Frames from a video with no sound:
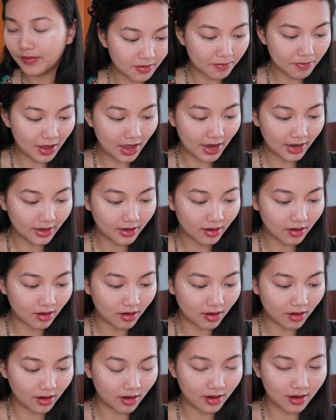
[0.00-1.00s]
Pack it
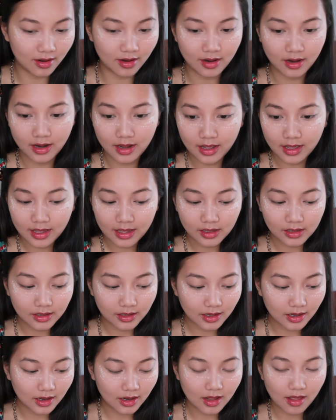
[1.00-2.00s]
on
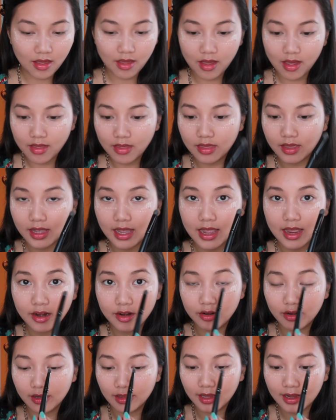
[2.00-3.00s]
the
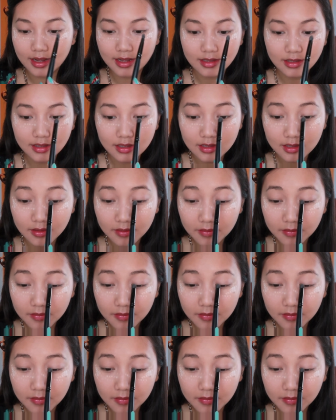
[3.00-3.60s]
inner lids.